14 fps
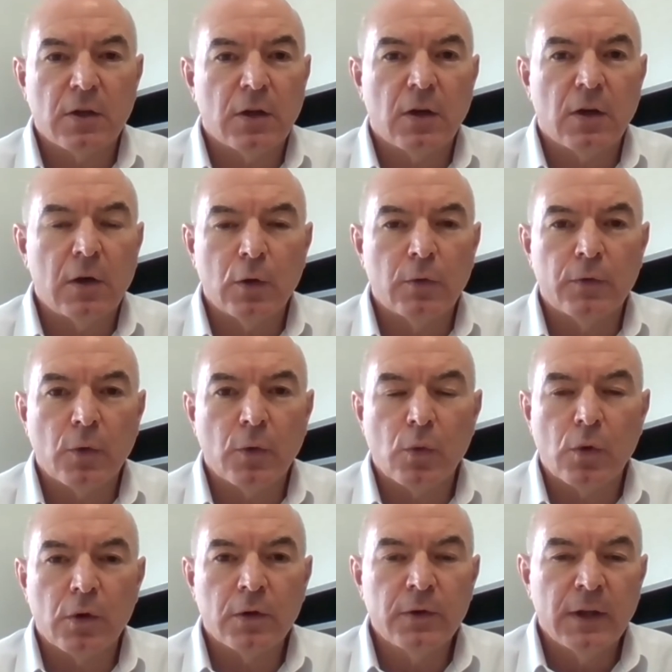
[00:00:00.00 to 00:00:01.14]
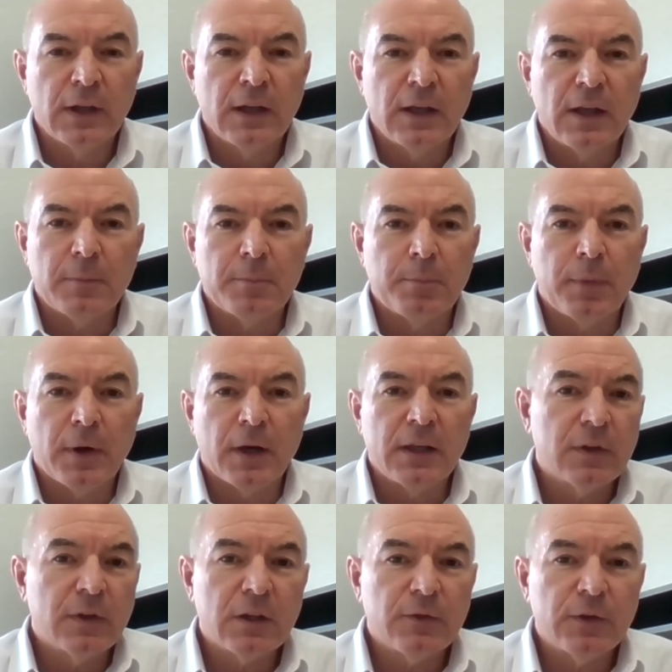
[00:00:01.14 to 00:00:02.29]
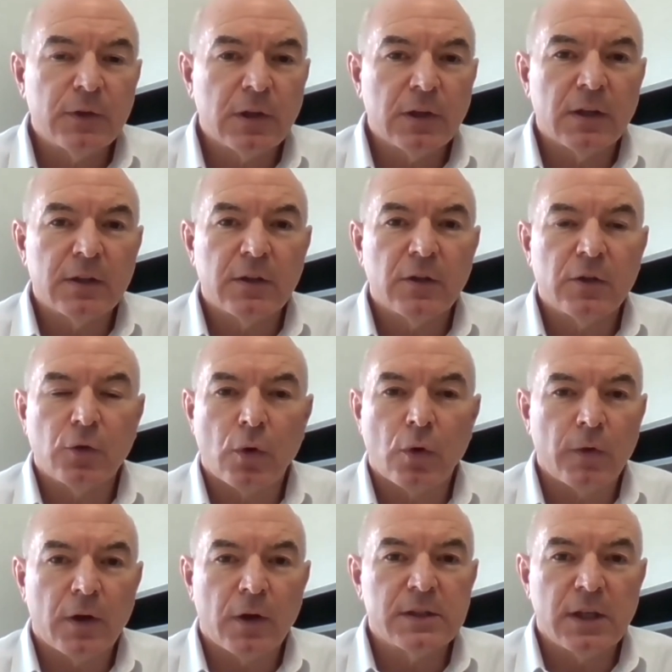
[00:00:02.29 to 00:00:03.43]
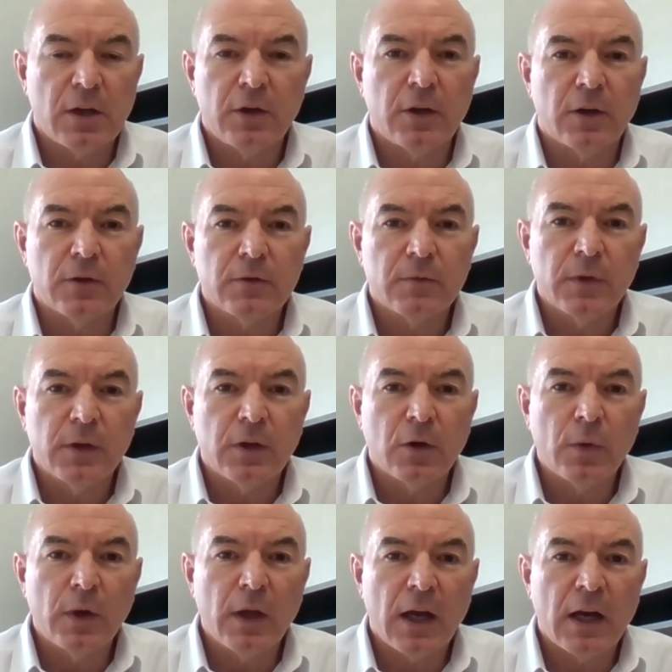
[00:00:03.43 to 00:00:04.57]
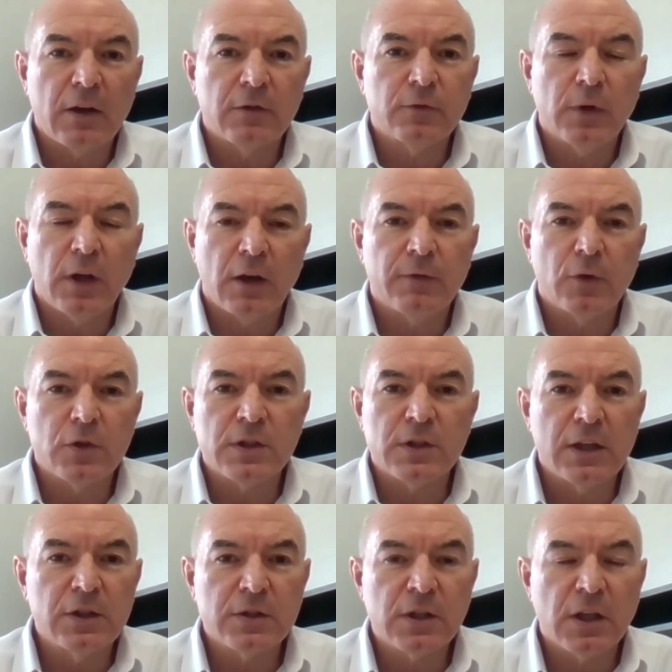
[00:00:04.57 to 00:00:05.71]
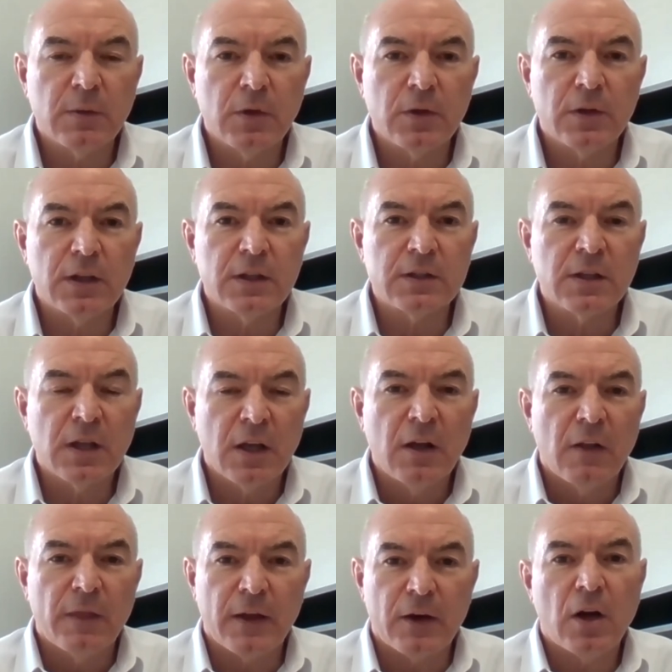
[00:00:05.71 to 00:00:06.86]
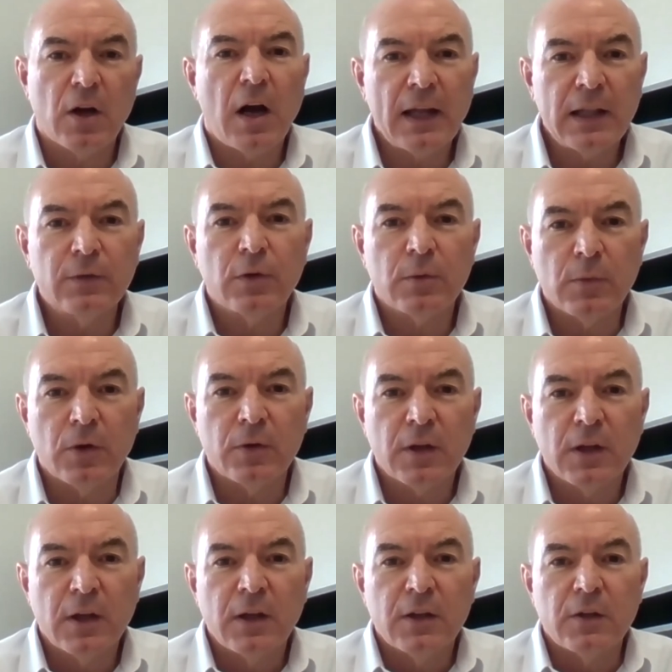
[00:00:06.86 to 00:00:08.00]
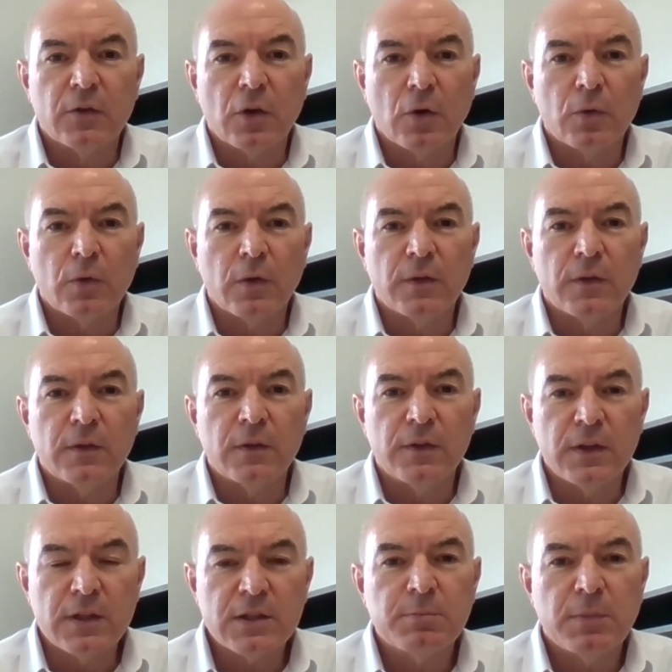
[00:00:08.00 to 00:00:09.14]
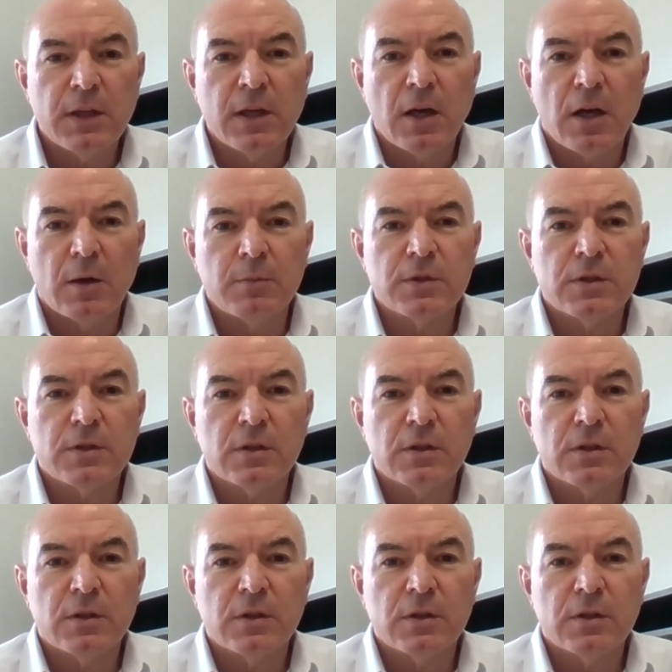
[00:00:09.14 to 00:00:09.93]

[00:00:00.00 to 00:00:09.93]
all over the world. But even if you look at the Northern Ontario, we have First Nations communities that are highly remote. So this becomes,